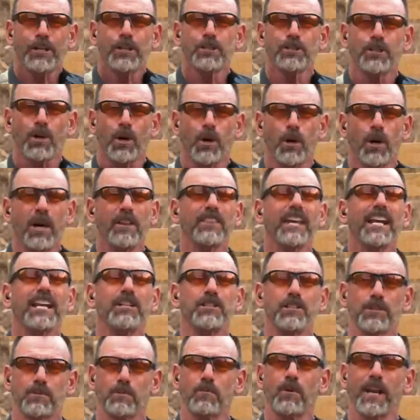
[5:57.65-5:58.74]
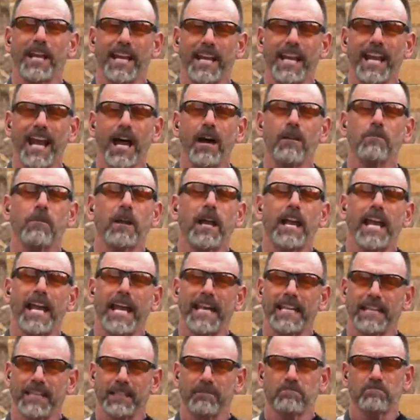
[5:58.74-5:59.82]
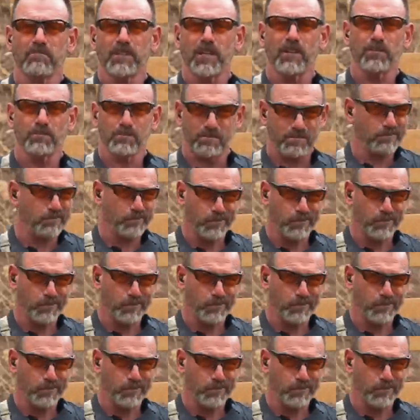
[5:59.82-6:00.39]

So I thought I'd just bring it out and, you know,